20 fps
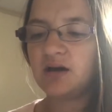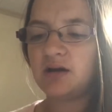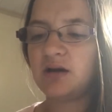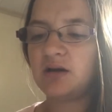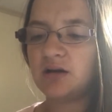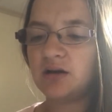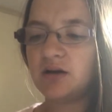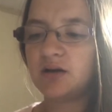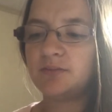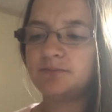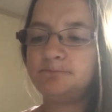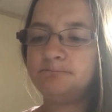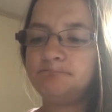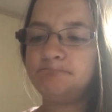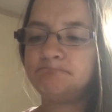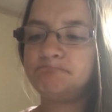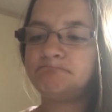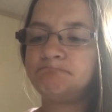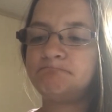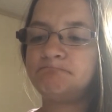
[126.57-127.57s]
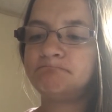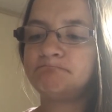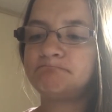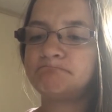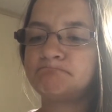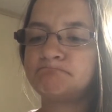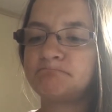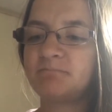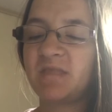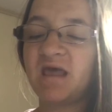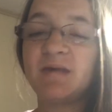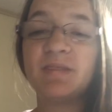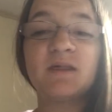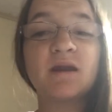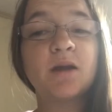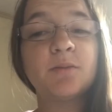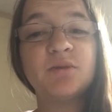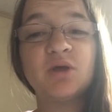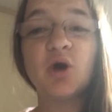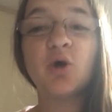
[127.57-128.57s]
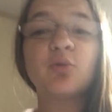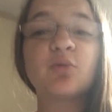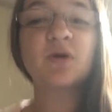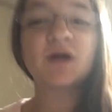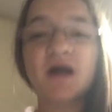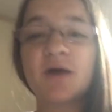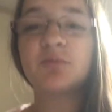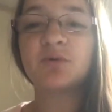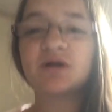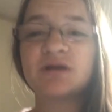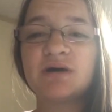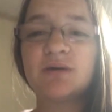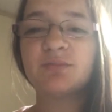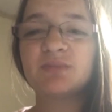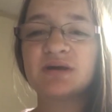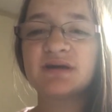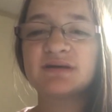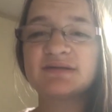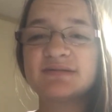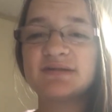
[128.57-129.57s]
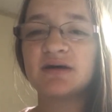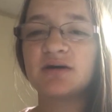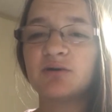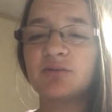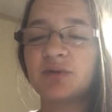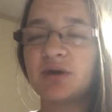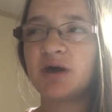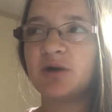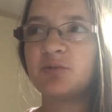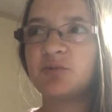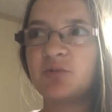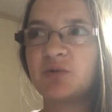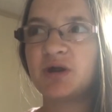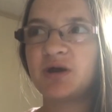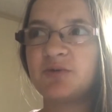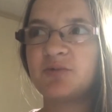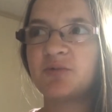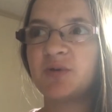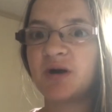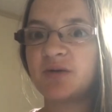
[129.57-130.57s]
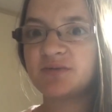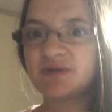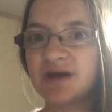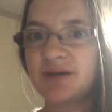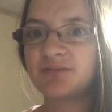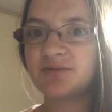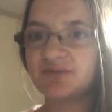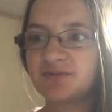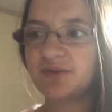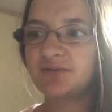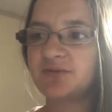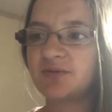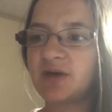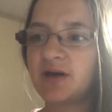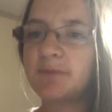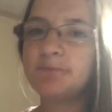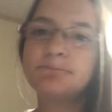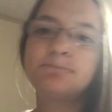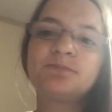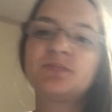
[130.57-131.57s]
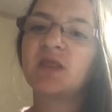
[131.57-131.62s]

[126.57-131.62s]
and then I'd be over halfway done because I only would have 5 chapters after that.